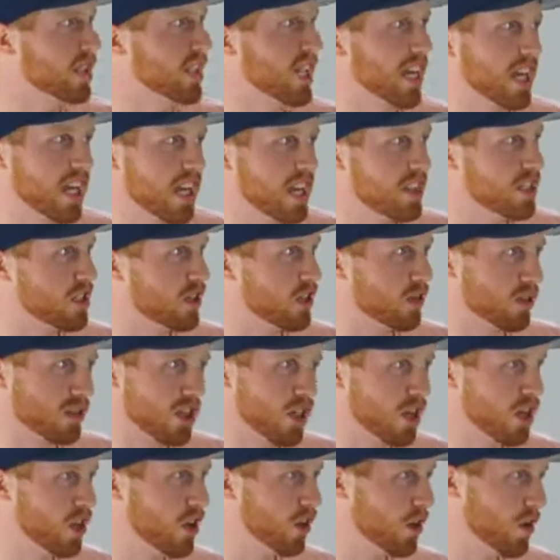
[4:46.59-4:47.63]
Like I don't
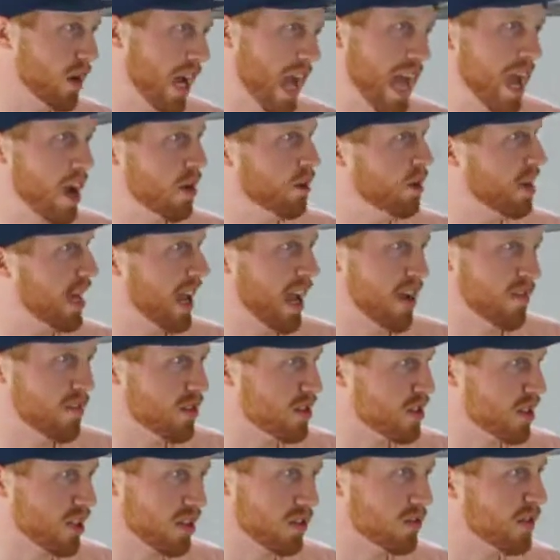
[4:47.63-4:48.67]
go out every
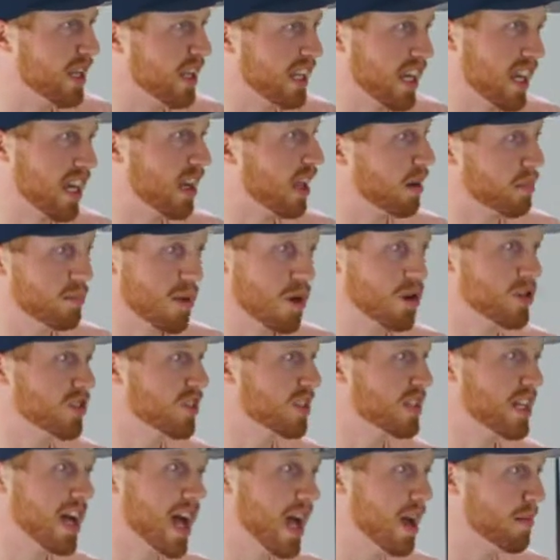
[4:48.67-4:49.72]
single weekend. Like most
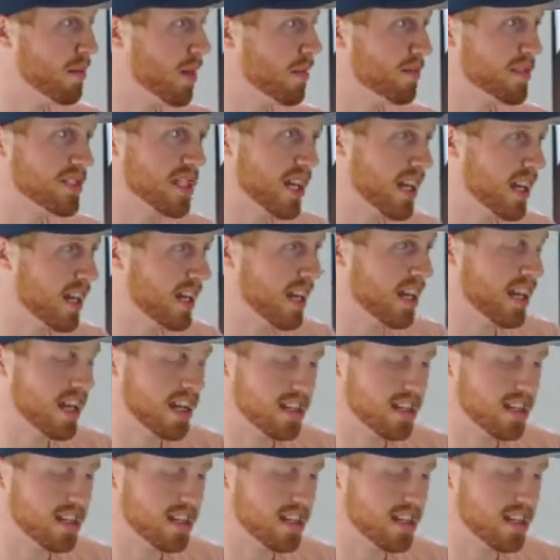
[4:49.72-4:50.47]
of the time I'm staying in.